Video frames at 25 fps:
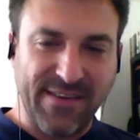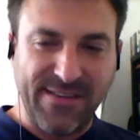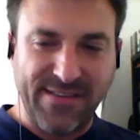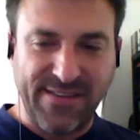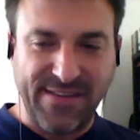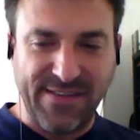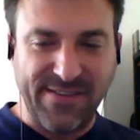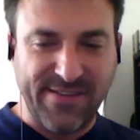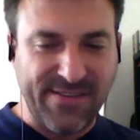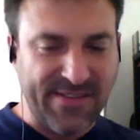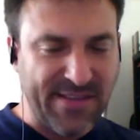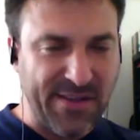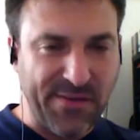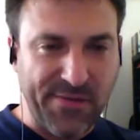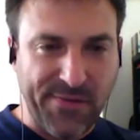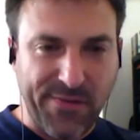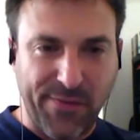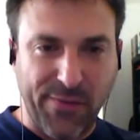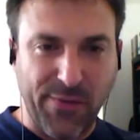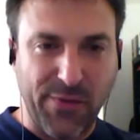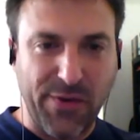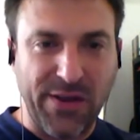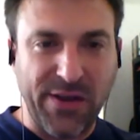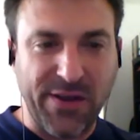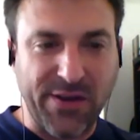Since they
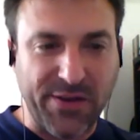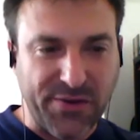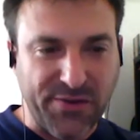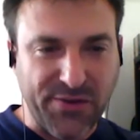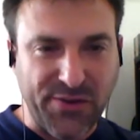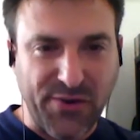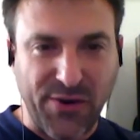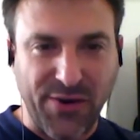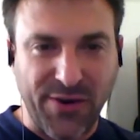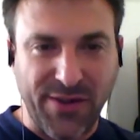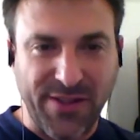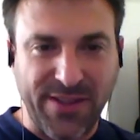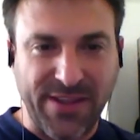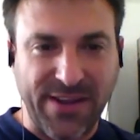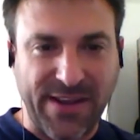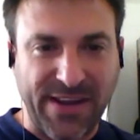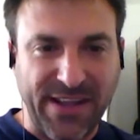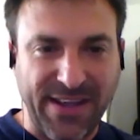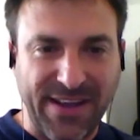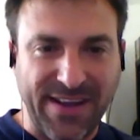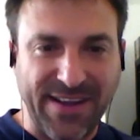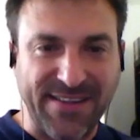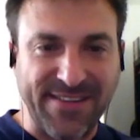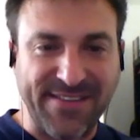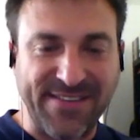fully control the
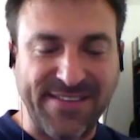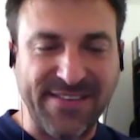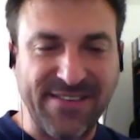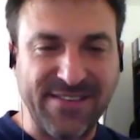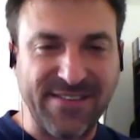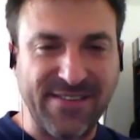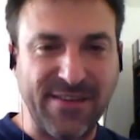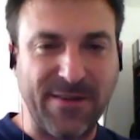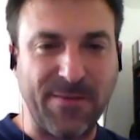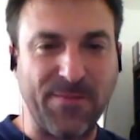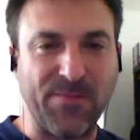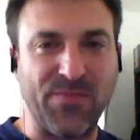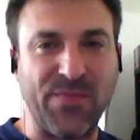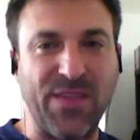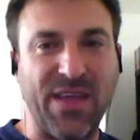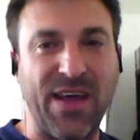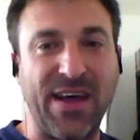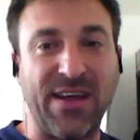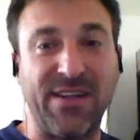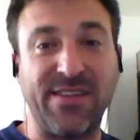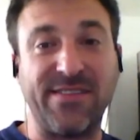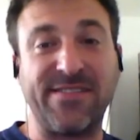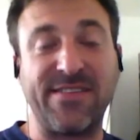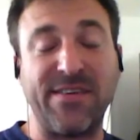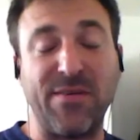legal system
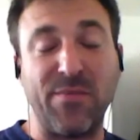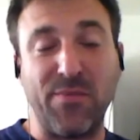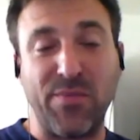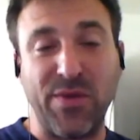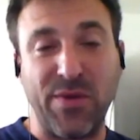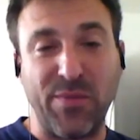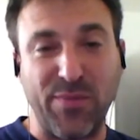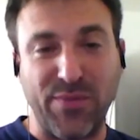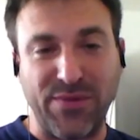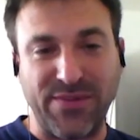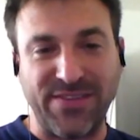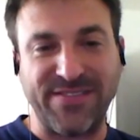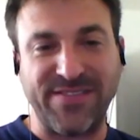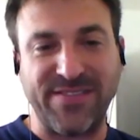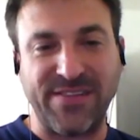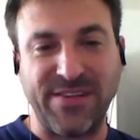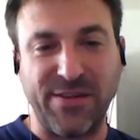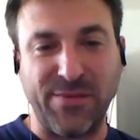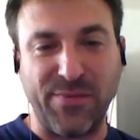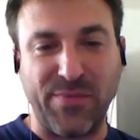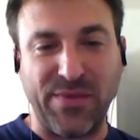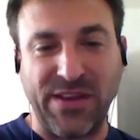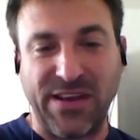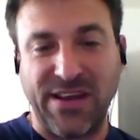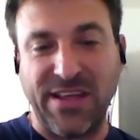and some people
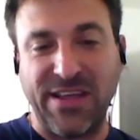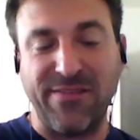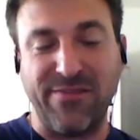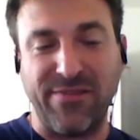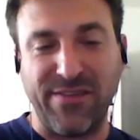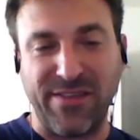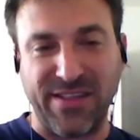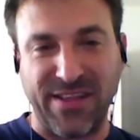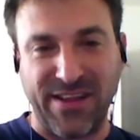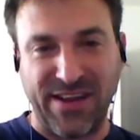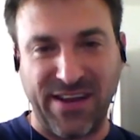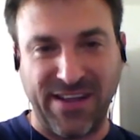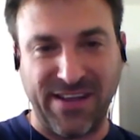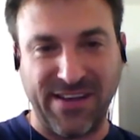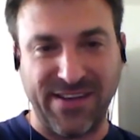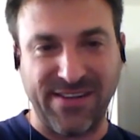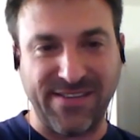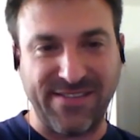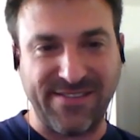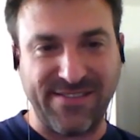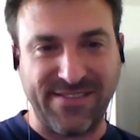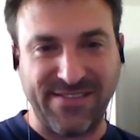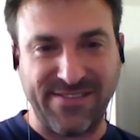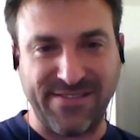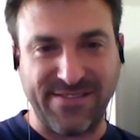still believe in the legal
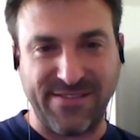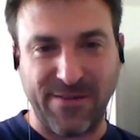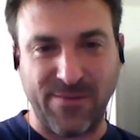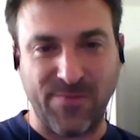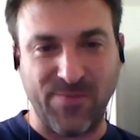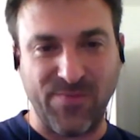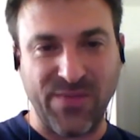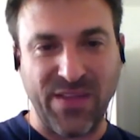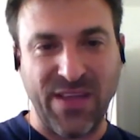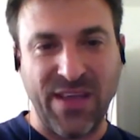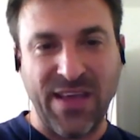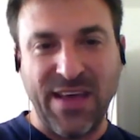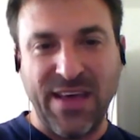system,